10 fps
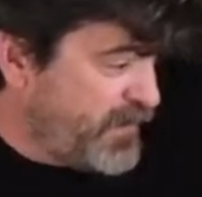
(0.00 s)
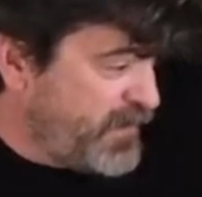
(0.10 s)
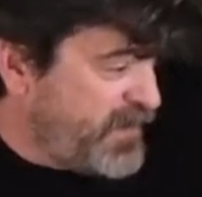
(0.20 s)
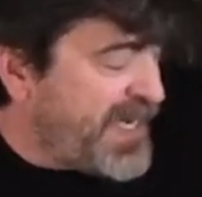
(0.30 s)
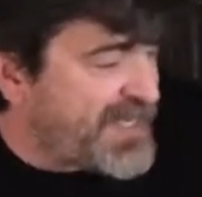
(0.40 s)

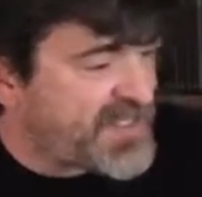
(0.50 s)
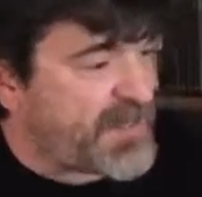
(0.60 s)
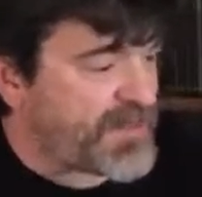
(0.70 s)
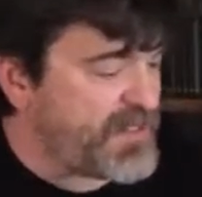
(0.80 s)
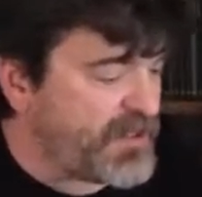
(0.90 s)
You got
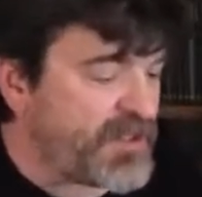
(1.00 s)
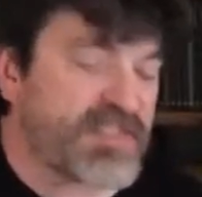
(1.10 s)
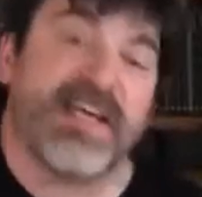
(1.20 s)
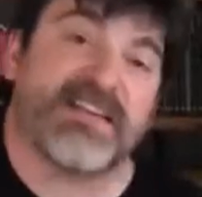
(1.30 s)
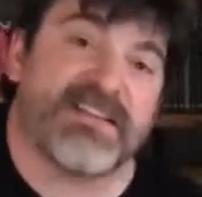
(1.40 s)
something that looks
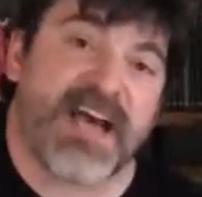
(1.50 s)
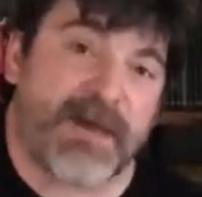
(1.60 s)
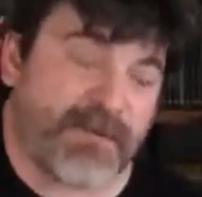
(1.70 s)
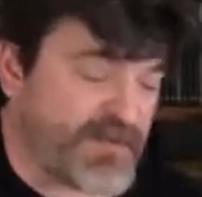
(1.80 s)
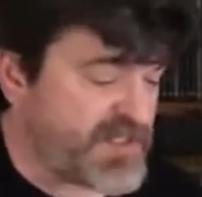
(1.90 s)
like the
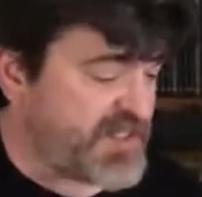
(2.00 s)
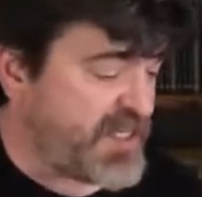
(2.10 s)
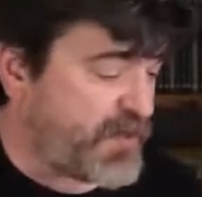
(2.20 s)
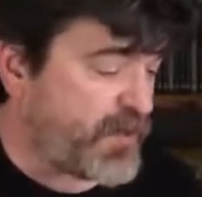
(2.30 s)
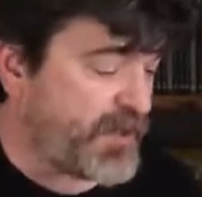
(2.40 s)
top of a C
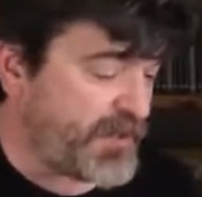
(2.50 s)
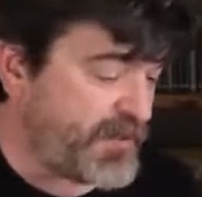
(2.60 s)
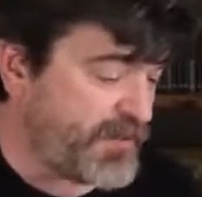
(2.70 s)
chord.